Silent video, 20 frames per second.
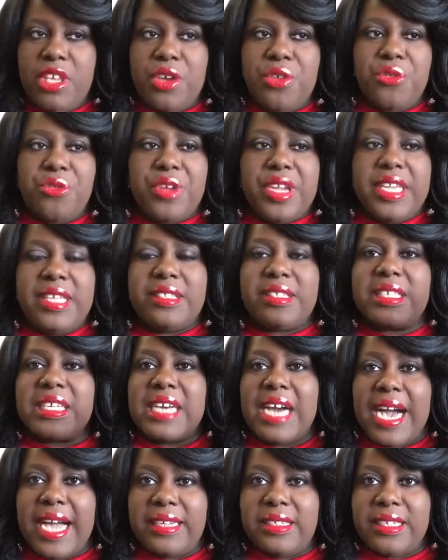reads,
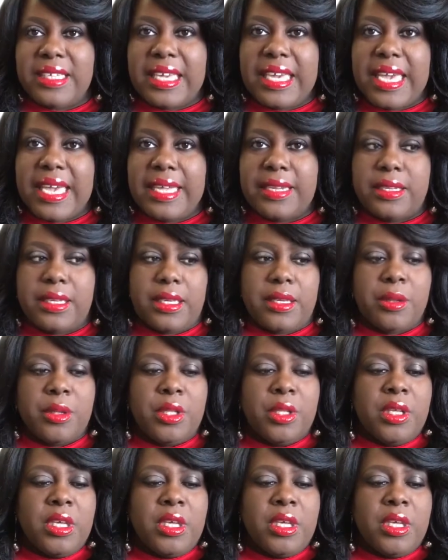cotton candy.